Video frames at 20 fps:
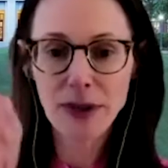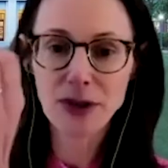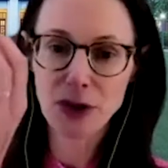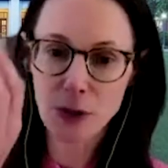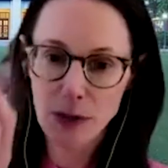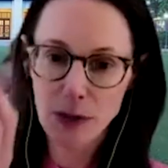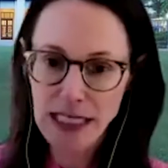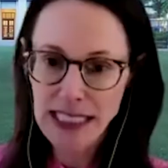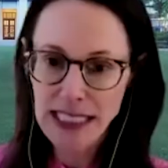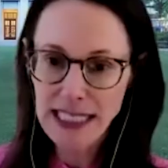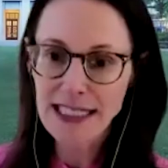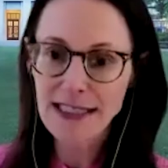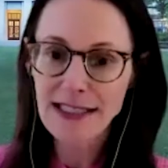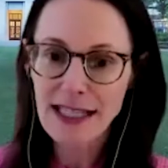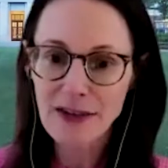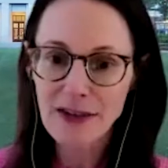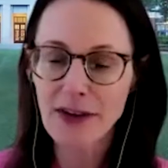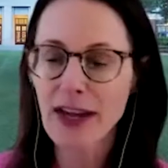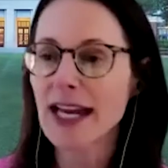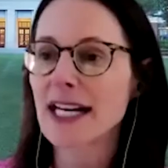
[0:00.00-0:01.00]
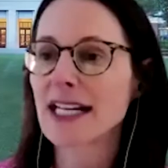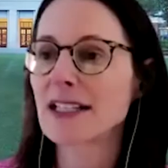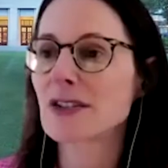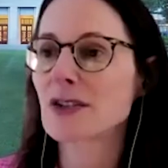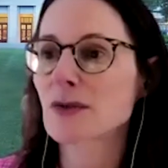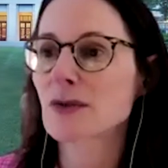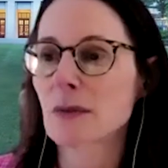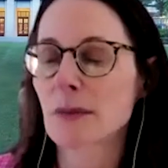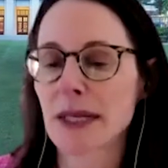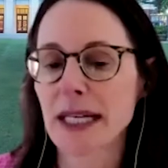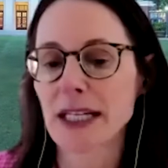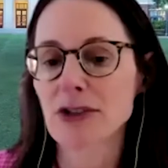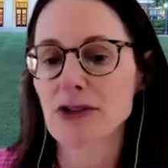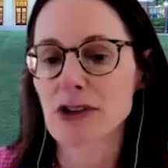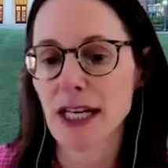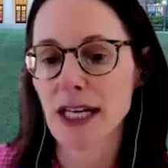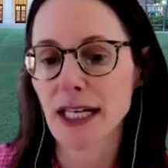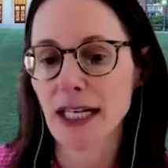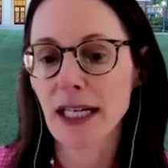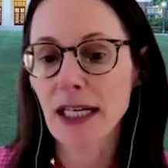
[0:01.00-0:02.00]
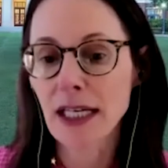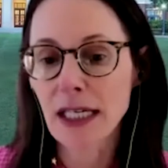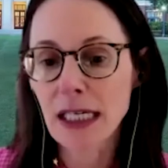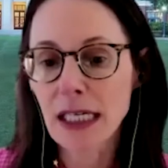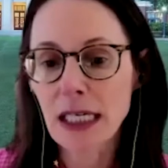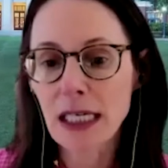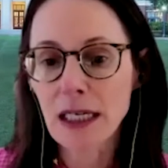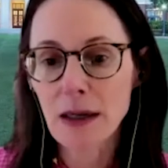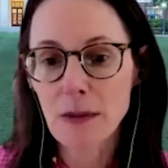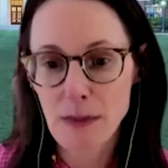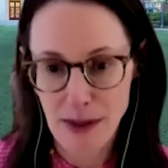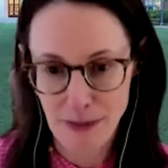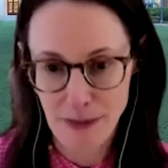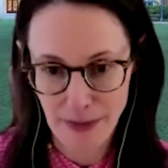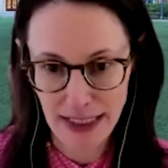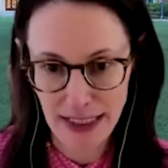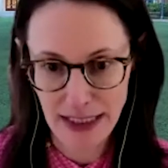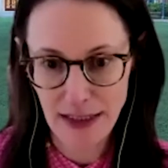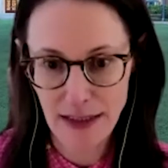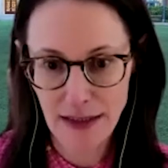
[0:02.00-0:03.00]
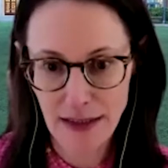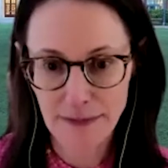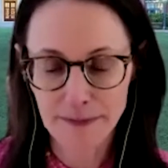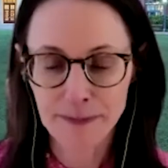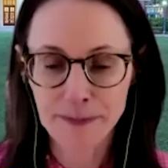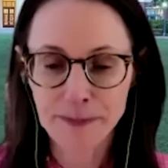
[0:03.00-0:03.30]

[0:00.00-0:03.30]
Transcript: So we need to have anti-discrimination commitments.